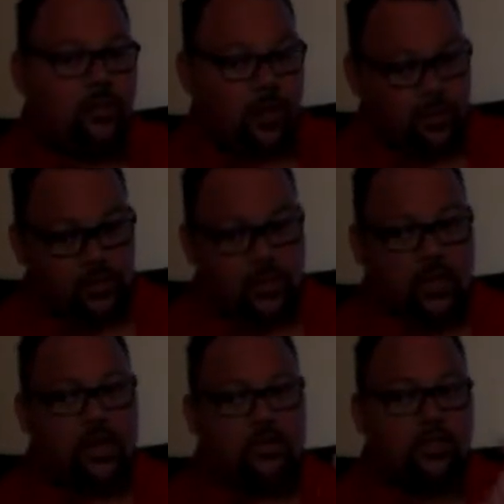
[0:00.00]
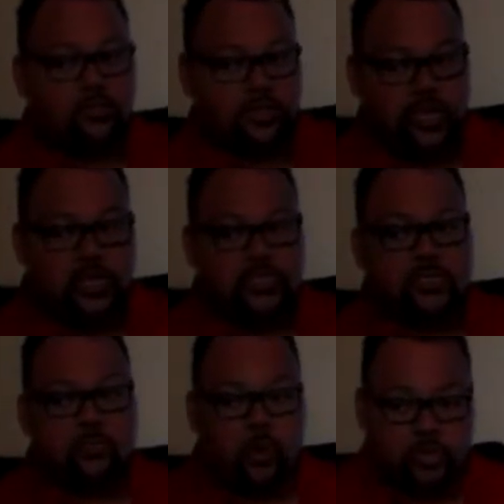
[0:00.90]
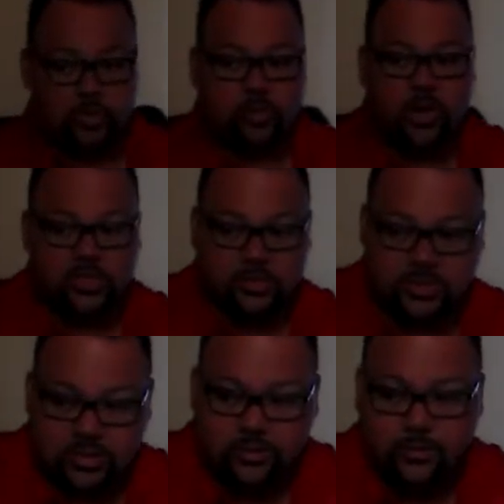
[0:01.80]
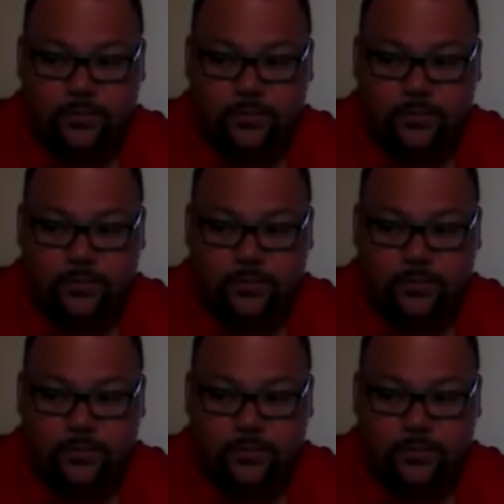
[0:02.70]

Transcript: Okay? Is those changes in partial pressures.